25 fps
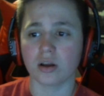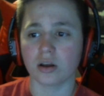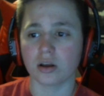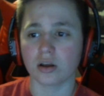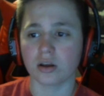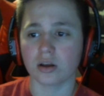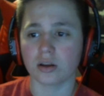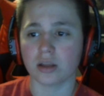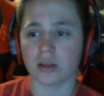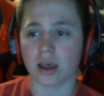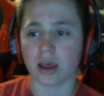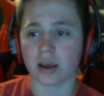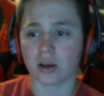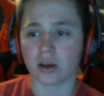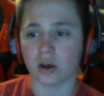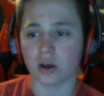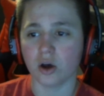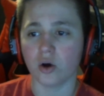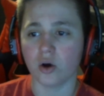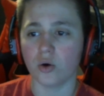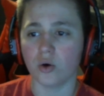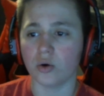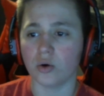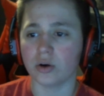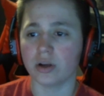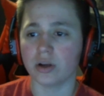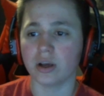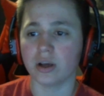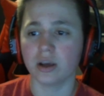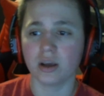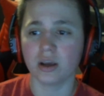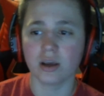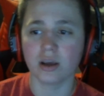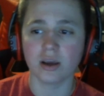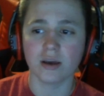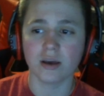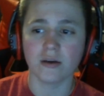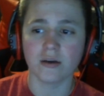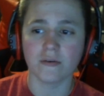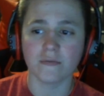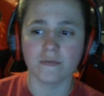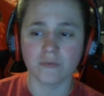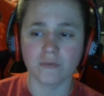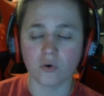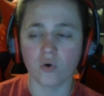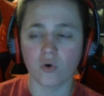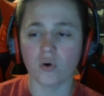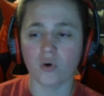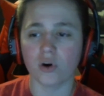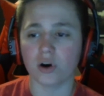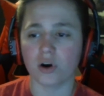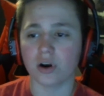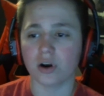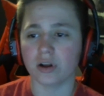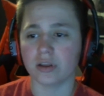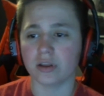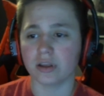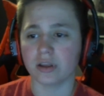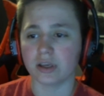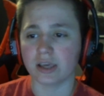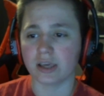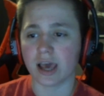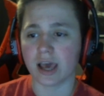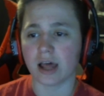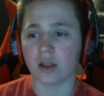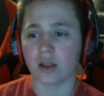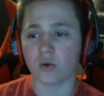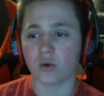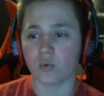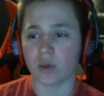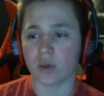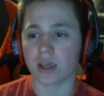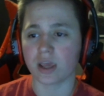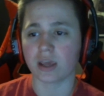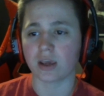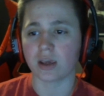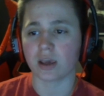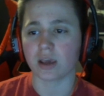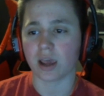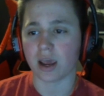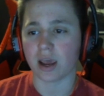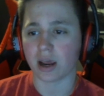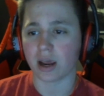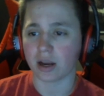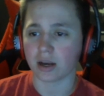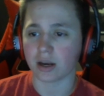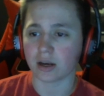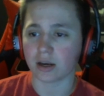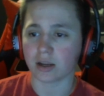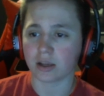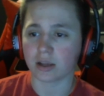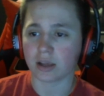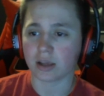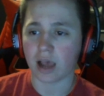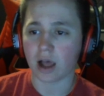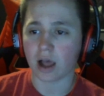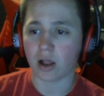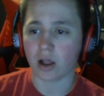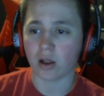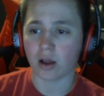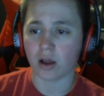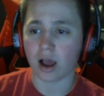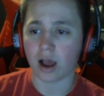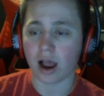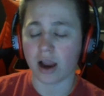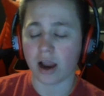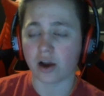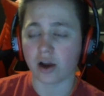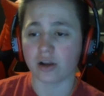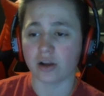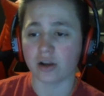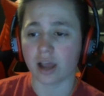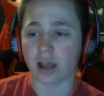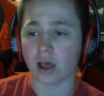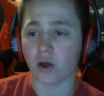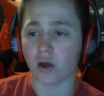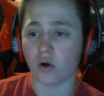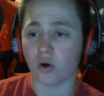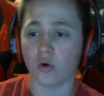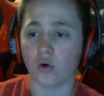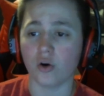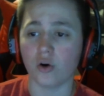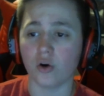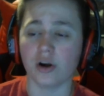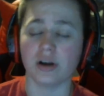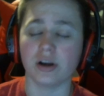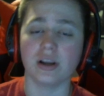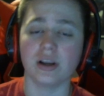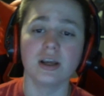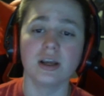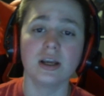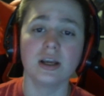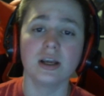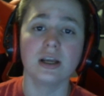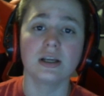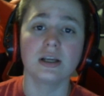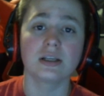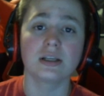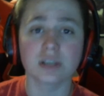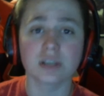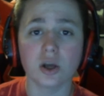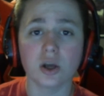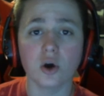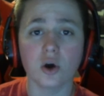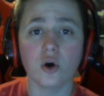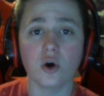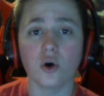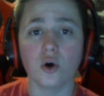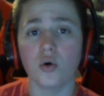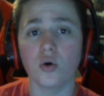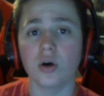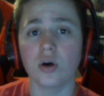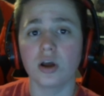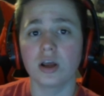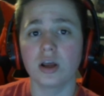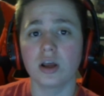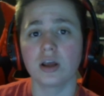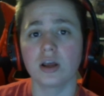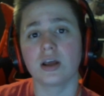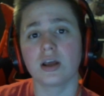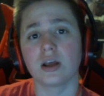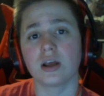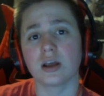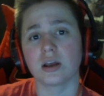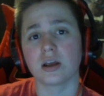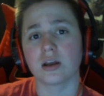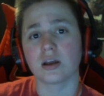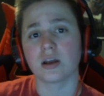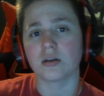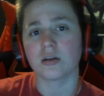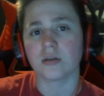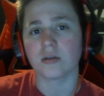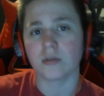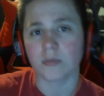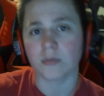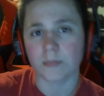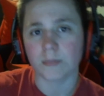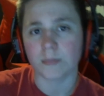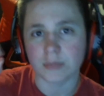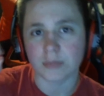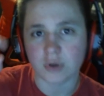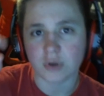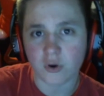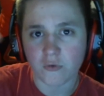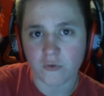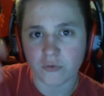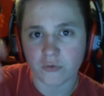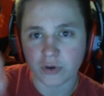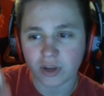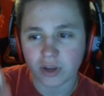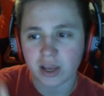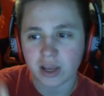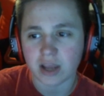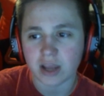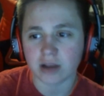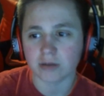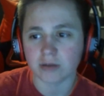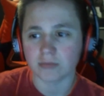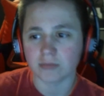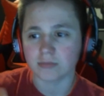that code, for the Gallowing and Gal Iron Gal Horn. So, don't forget